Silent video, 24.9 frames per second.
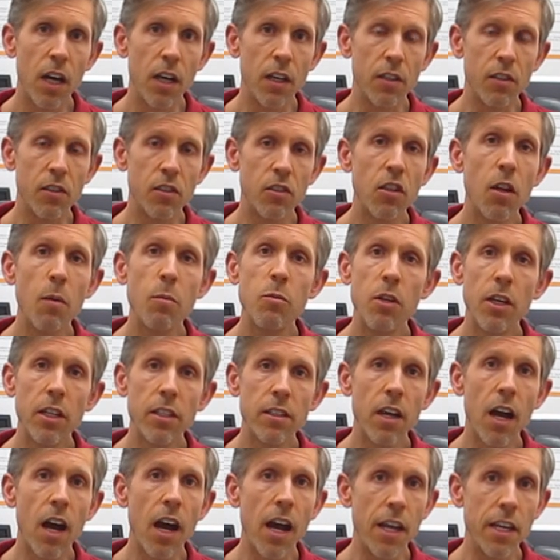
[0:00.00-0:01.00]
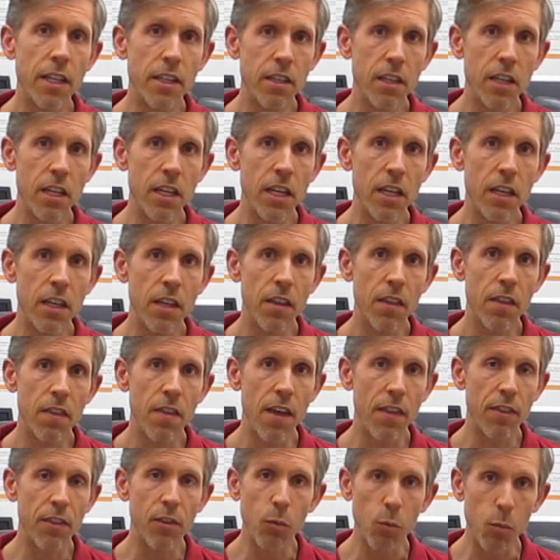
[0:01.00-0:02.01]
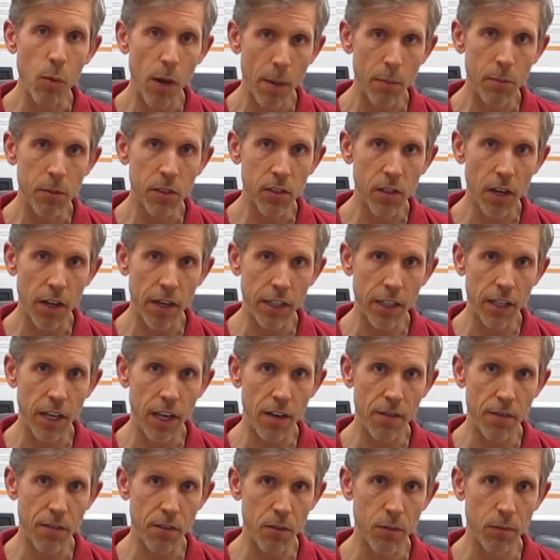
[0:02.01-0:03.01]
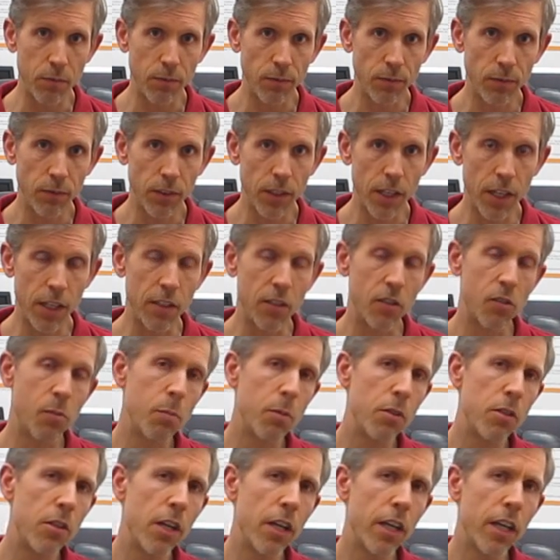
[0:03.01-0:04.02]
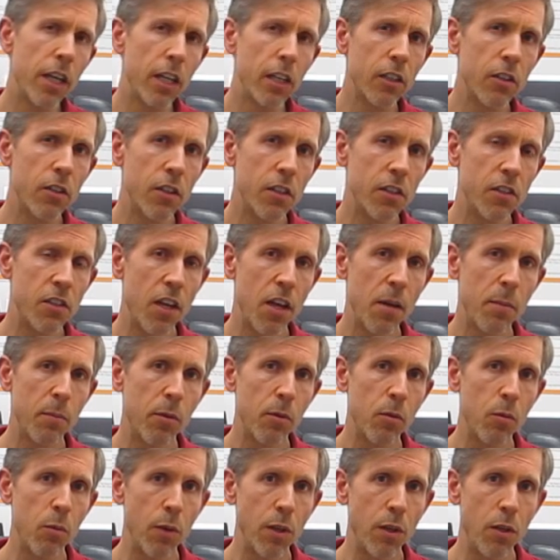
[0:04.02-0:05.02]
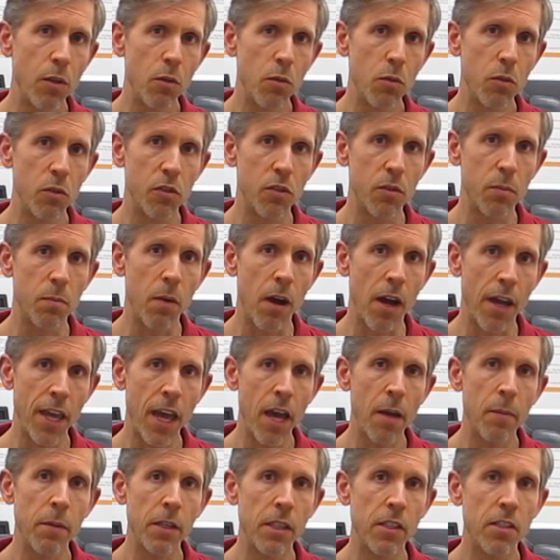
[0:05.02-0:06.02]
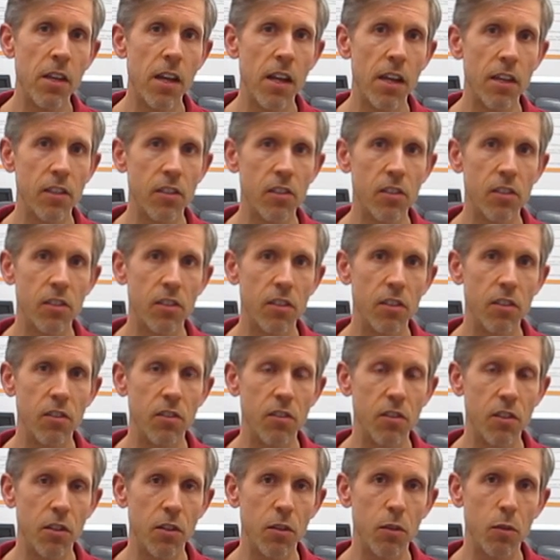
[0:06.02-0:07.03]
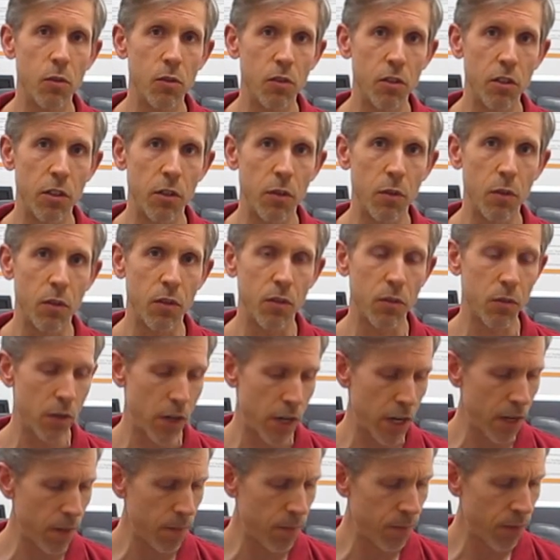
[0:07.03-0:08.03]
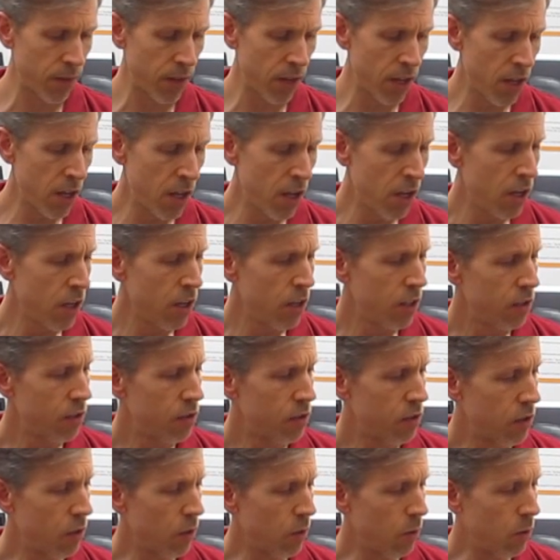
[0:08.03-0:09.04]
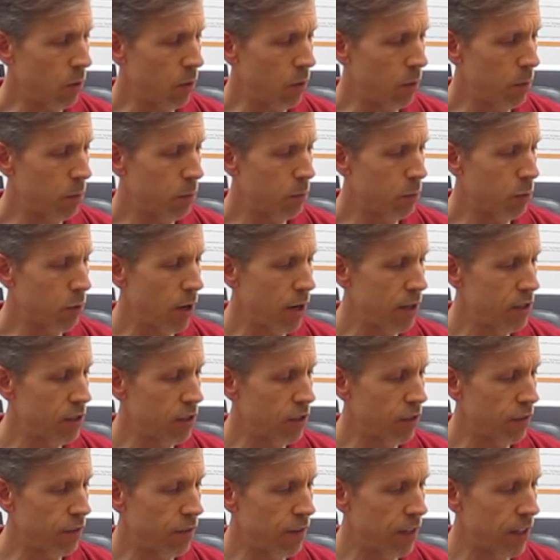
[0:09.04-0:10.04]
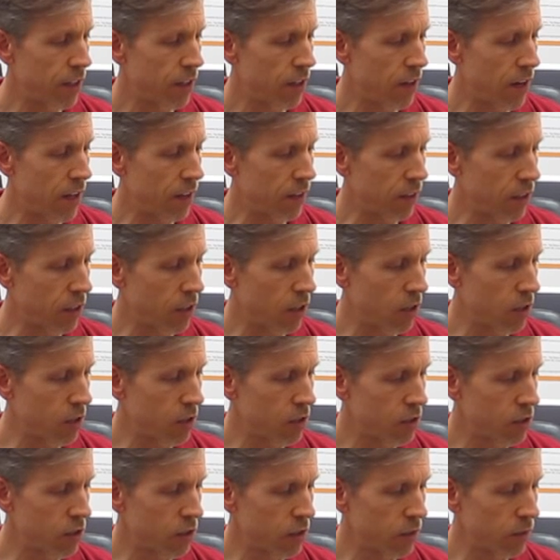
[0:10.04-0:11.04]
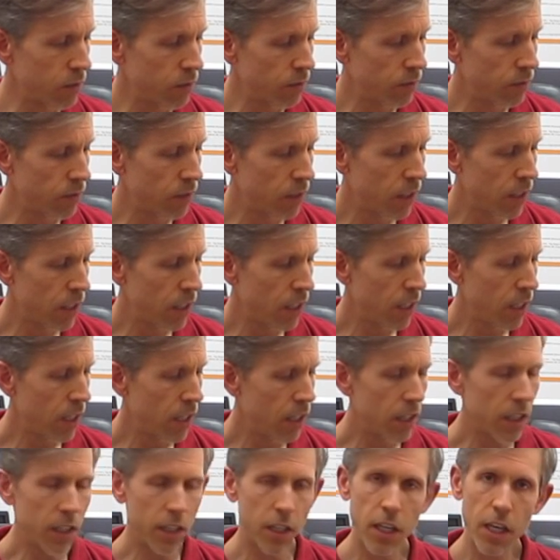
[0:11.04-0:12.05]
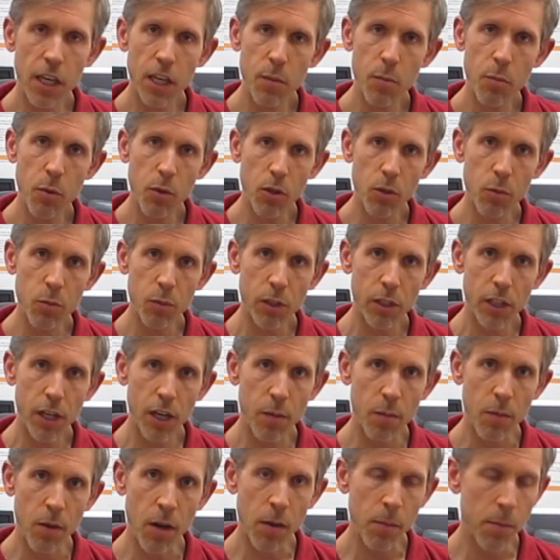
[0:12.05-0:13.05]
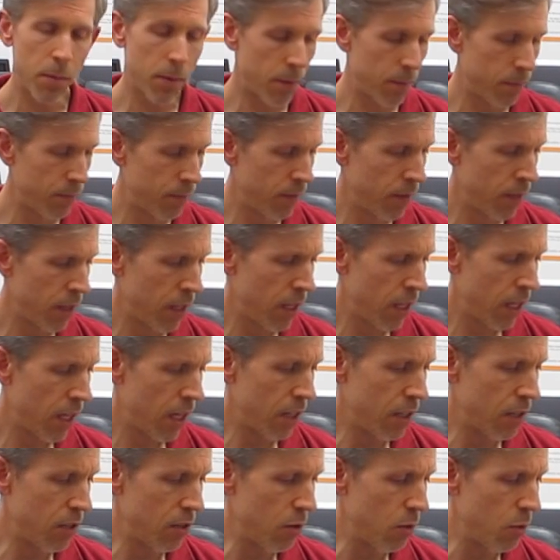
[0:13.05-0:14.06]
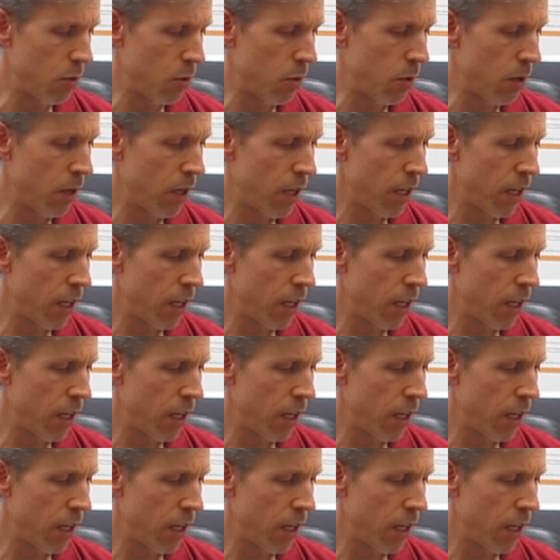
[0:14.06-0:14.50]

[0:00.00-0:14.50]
subject ID that the website gave you. In this particular example, we used Miami Test 003. So press your finger at the cursor, the keyboard will come up, and you